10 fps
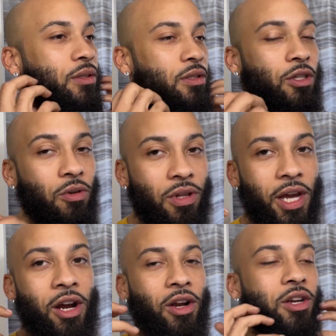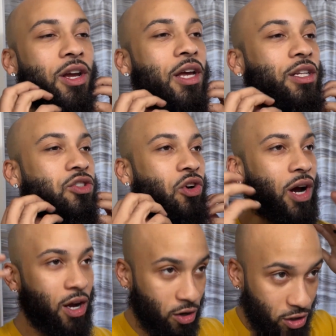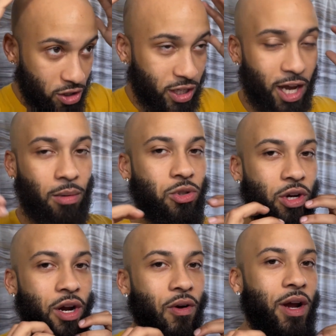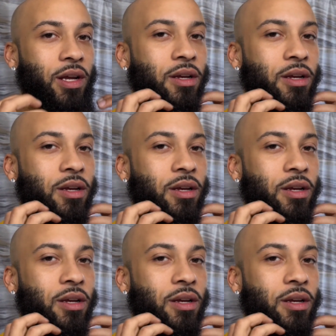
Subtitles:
the hair on your head dry or your scalp dry, right?